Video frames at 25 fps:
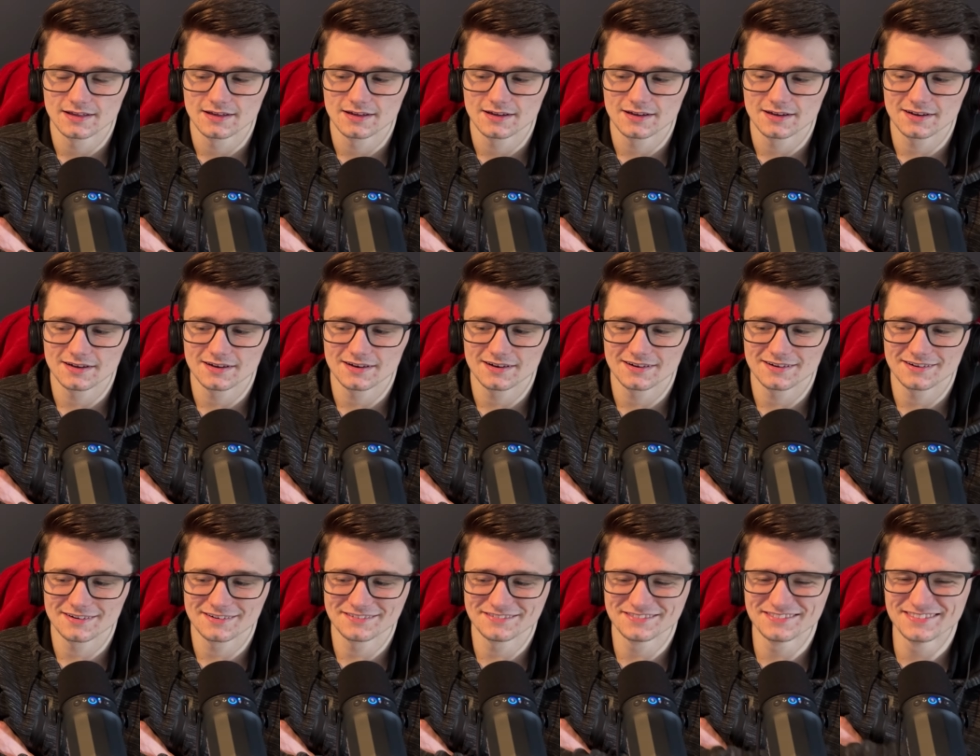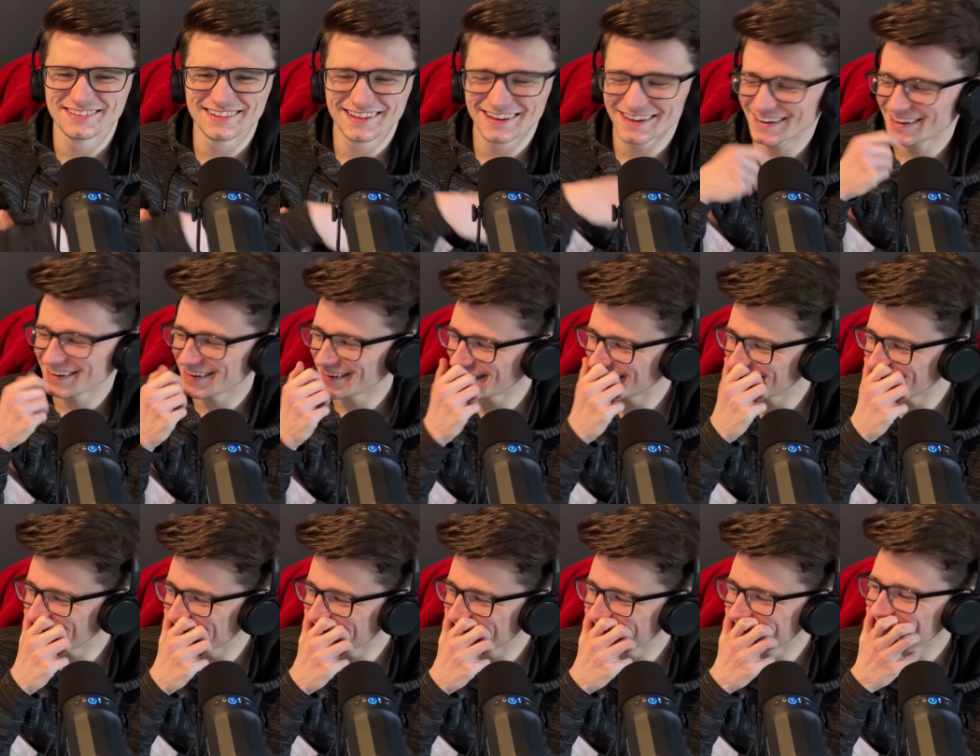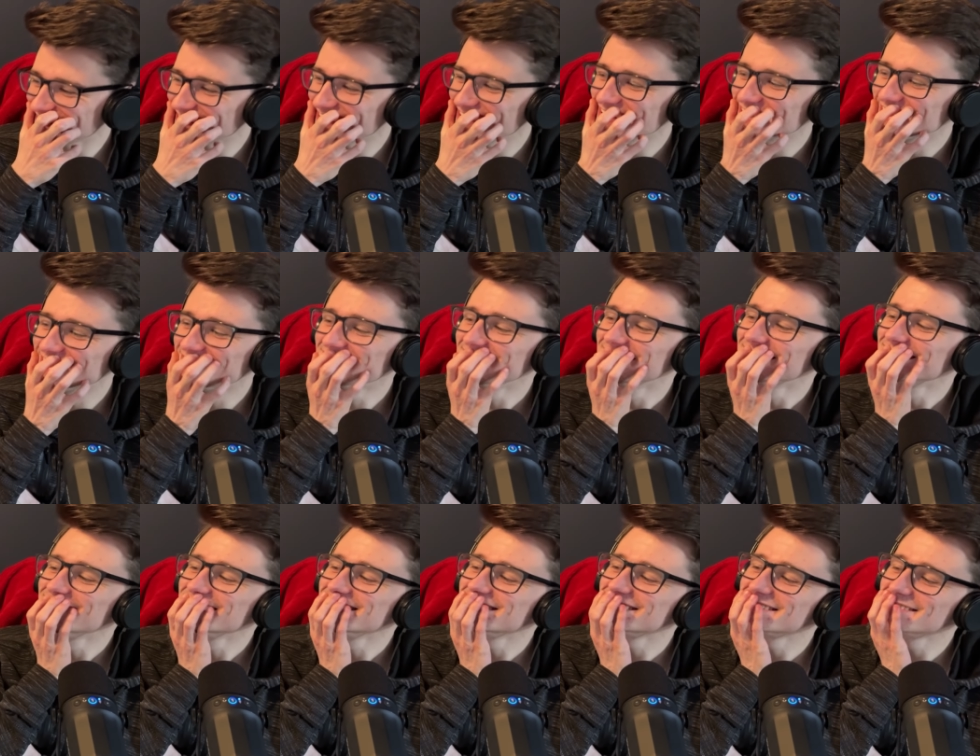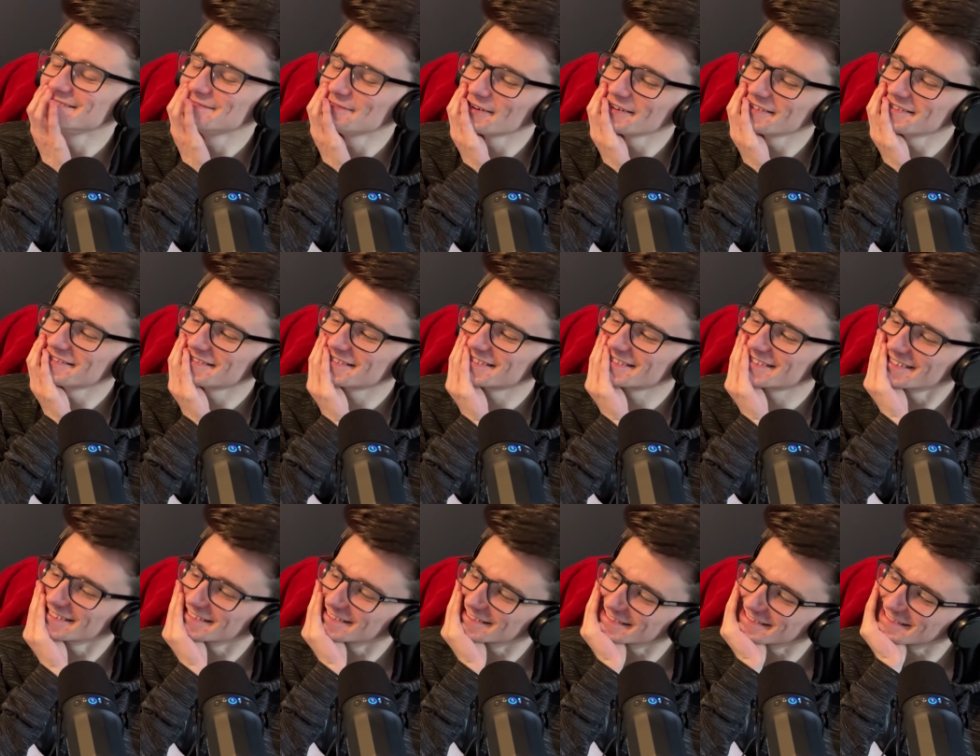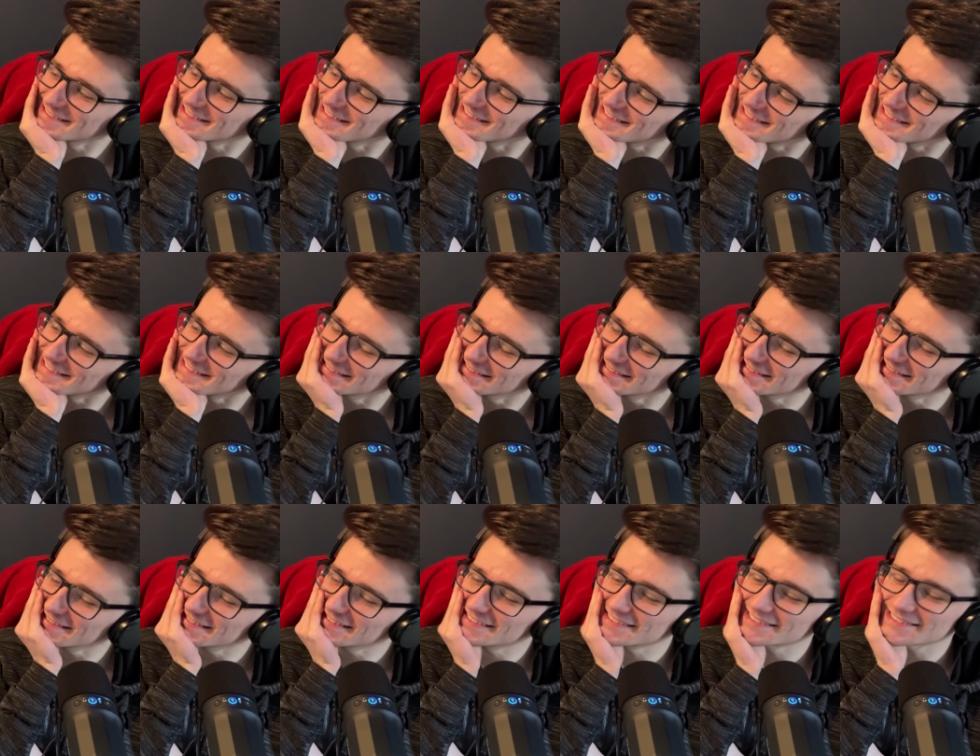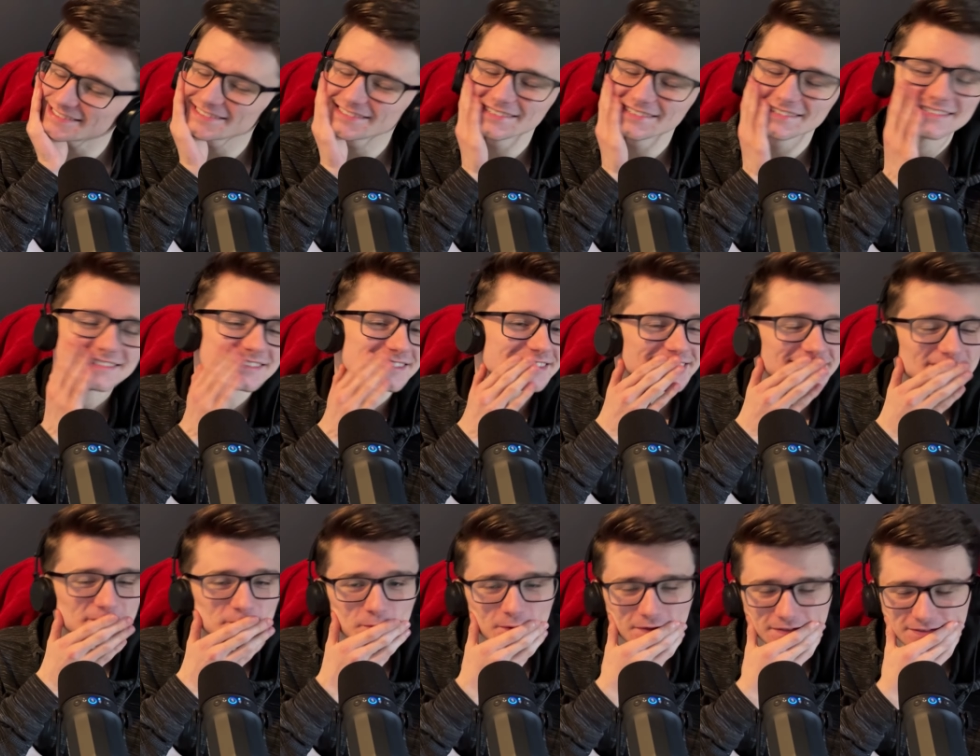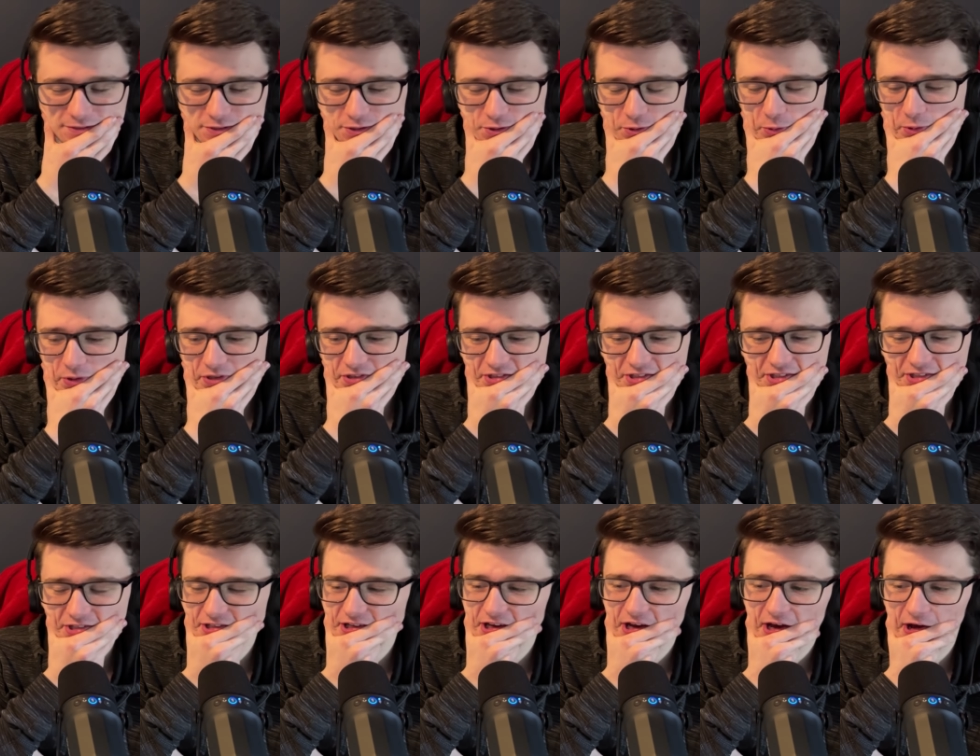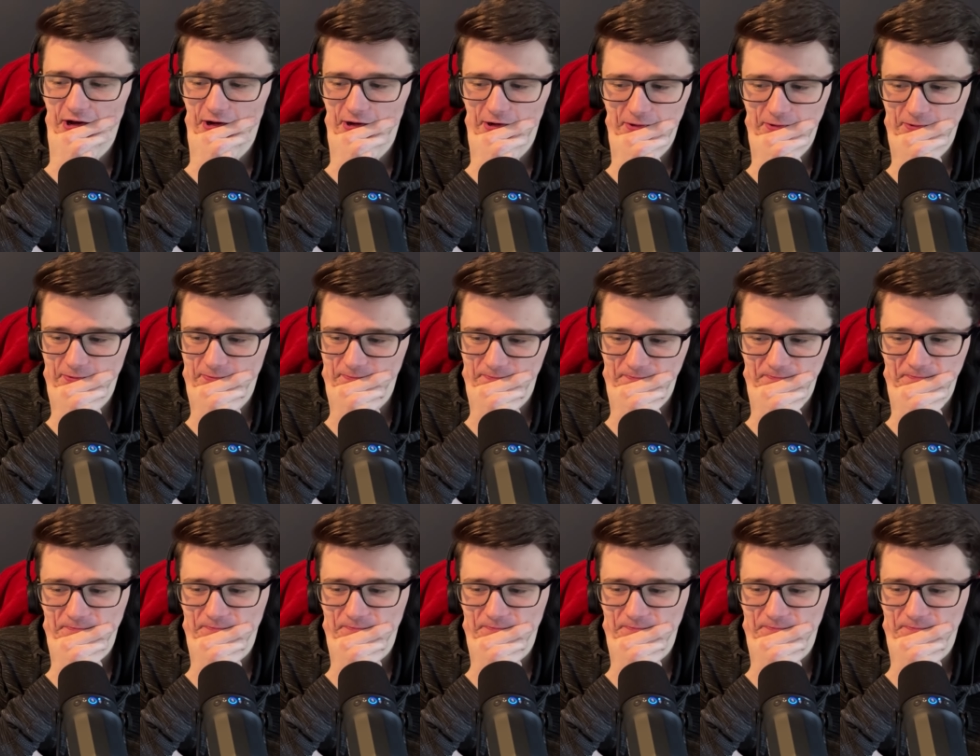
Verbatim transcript: Oh no. She wants to she she she wants she wants to go.